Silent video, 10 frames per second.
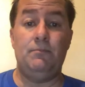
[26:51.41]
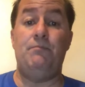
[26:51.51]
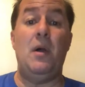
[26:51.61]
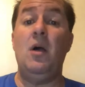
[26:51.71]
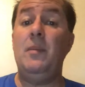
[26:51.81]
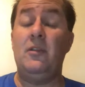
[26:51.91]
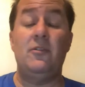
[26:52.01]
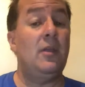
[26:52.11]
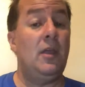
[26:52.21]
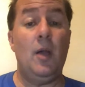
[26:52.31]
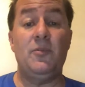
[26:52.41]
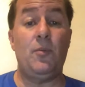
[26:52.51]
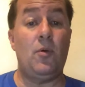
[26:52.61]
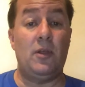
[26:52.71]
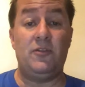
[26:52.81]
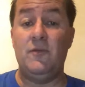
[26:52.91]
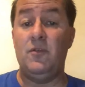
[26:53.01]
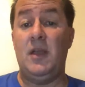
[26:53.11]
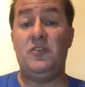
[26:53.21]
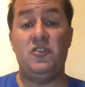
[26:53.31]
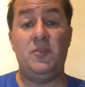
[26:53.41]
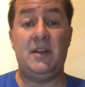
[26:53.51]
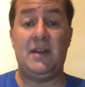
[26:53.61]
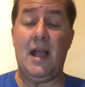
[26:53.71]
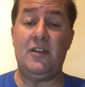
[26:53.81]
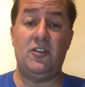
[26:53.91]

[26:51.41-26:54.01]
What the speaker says: by all means, help support us. The information should be attached